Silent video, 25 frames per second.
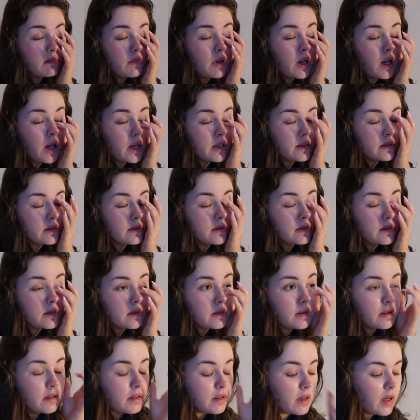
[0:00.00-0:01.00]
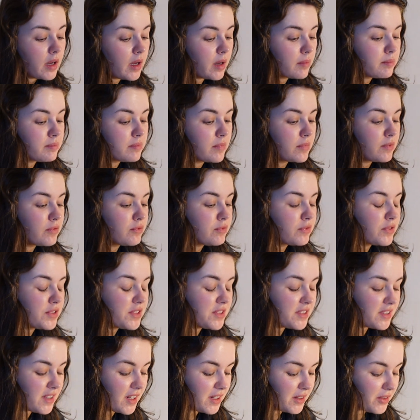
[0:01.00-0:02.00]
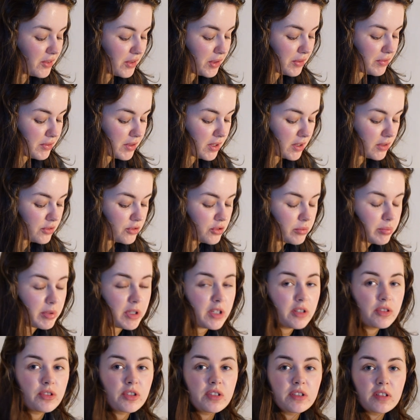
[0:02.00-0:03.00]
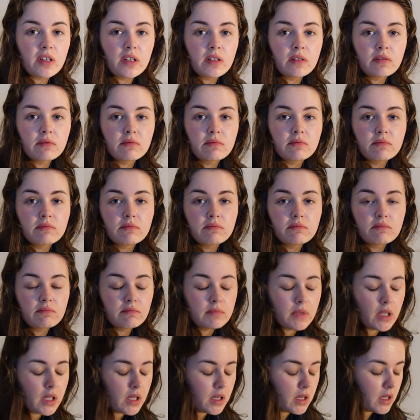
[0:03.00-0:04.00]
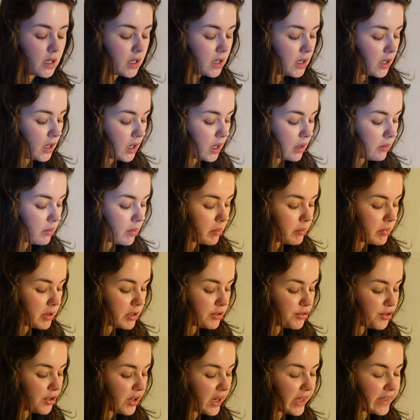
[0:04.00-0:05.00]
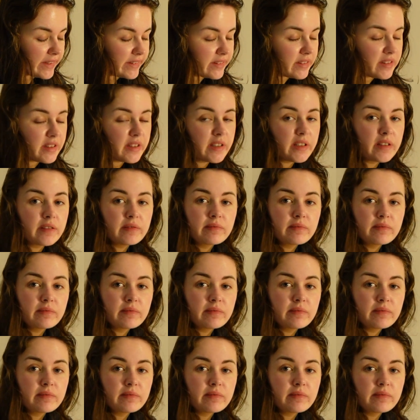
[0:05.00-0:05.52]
and I'm still not even 100 pages in. I'm on page 90.